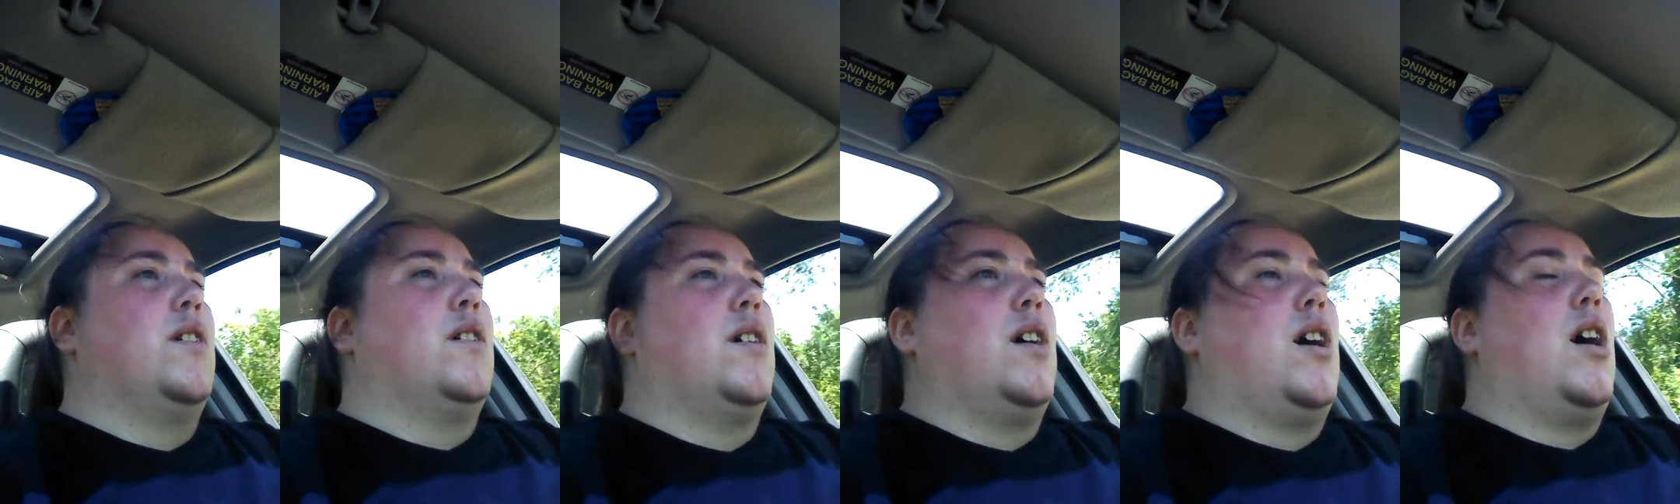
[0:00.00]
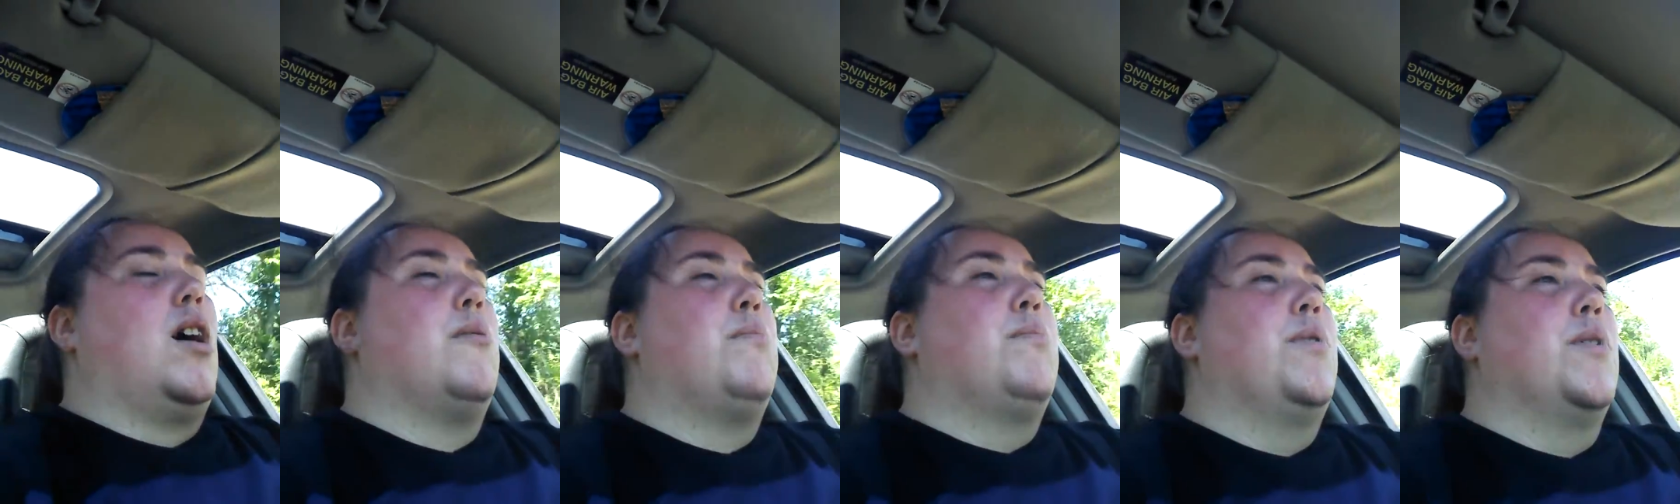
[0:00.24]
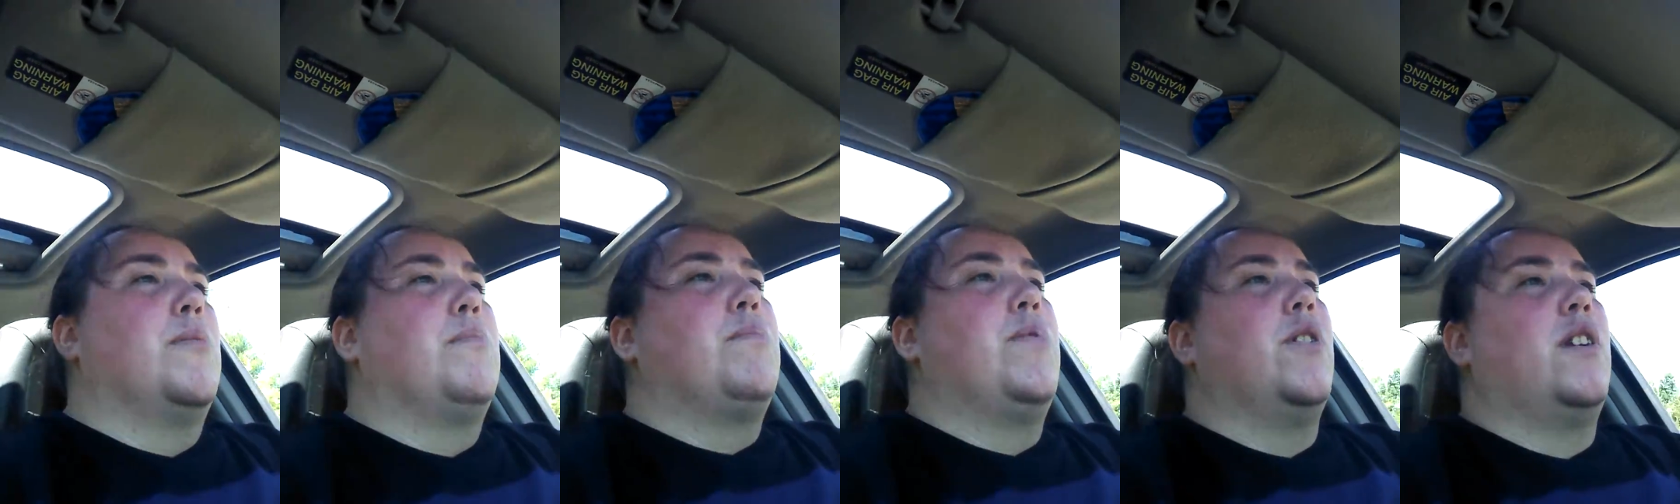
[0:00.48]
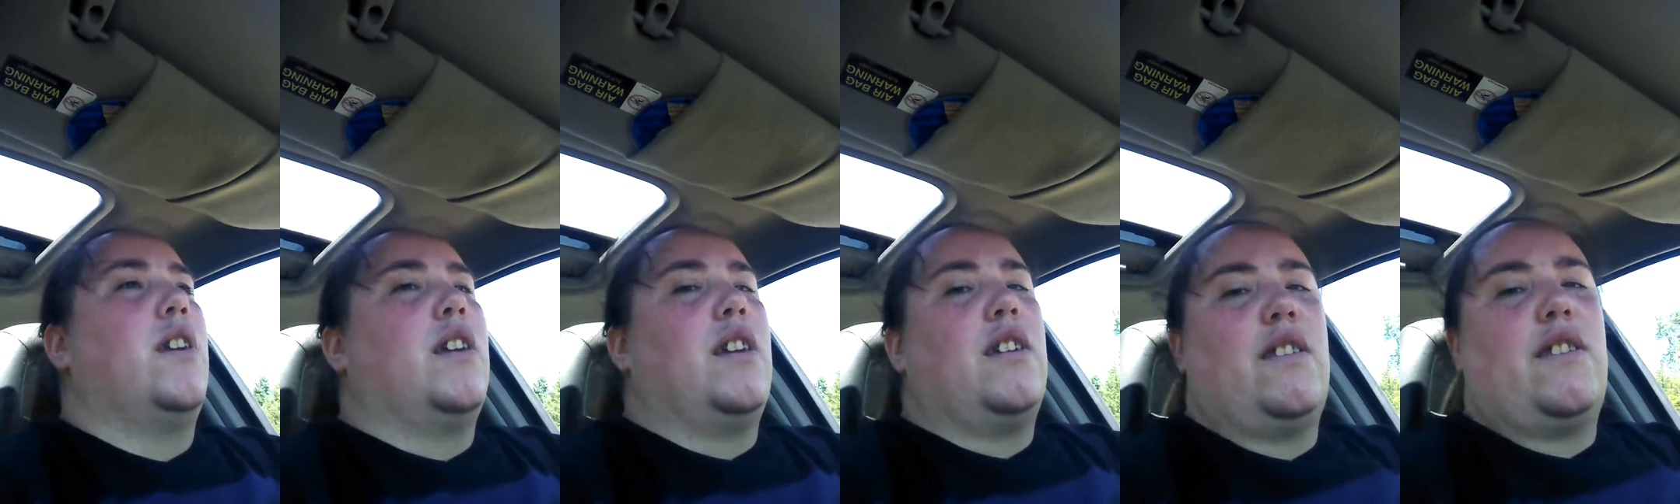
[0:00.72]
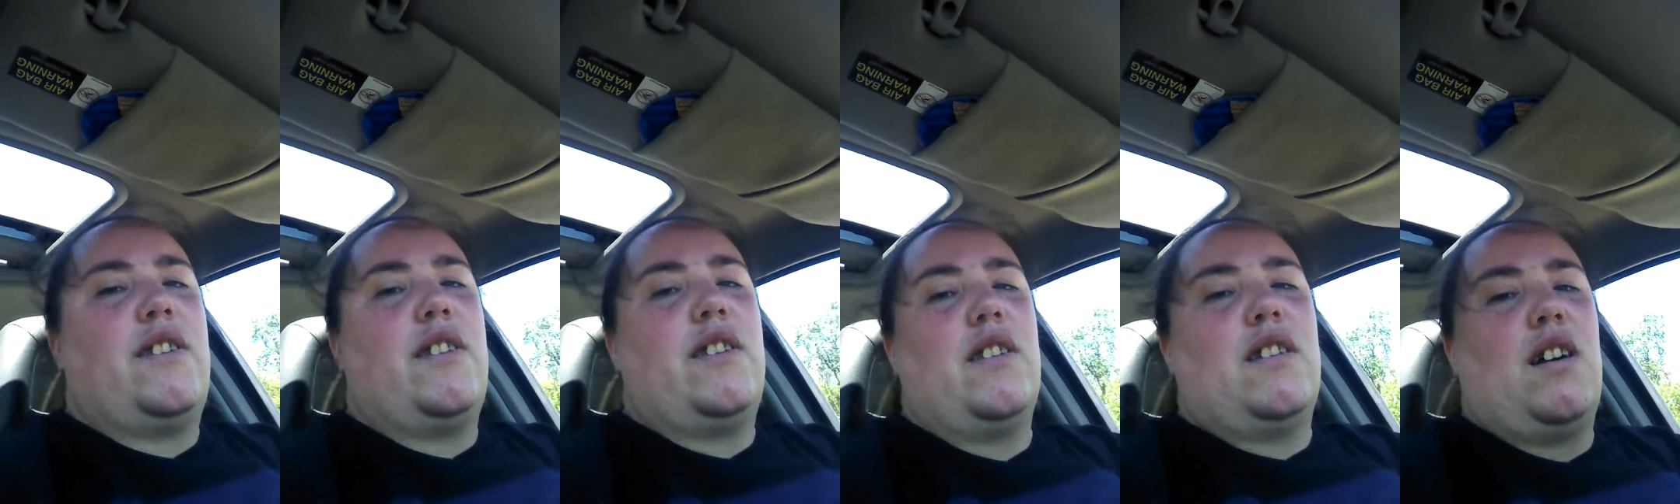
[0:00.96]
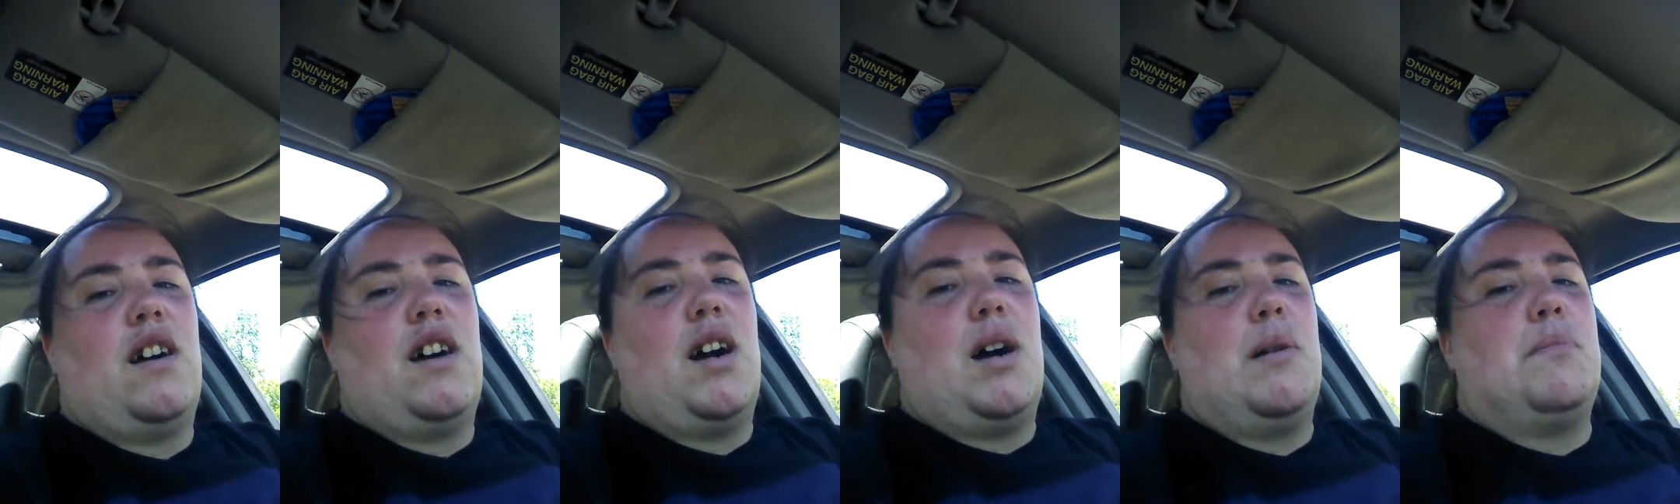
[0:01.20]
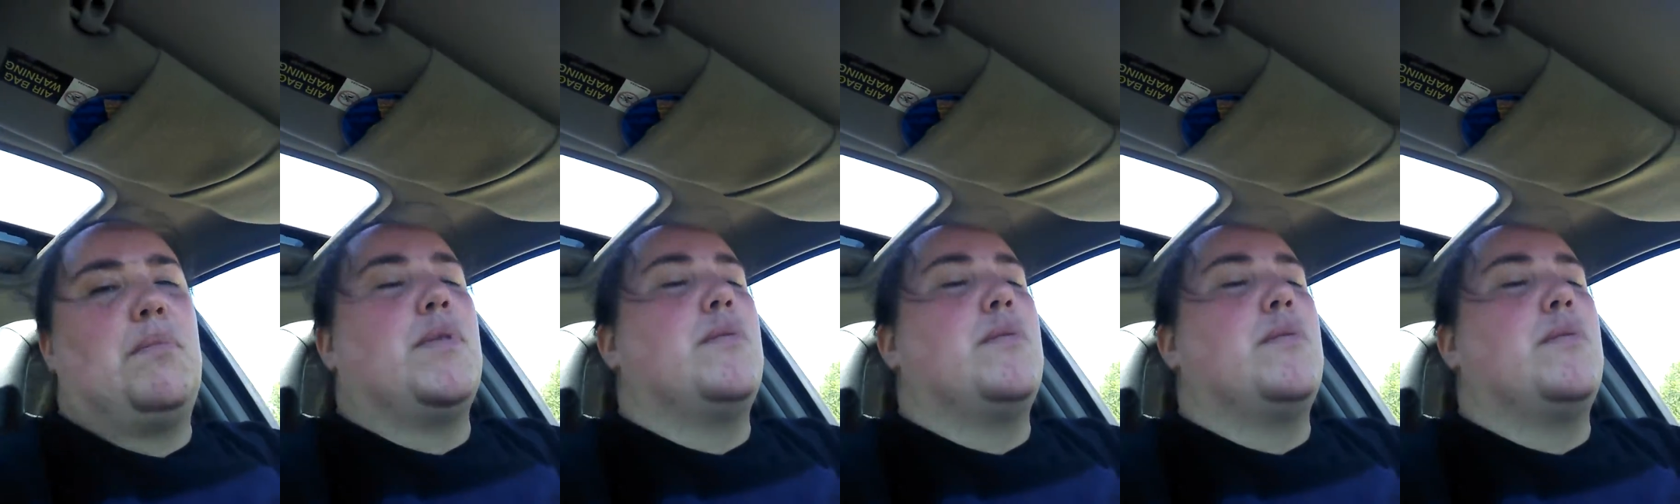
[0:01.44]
Upper Peninsula,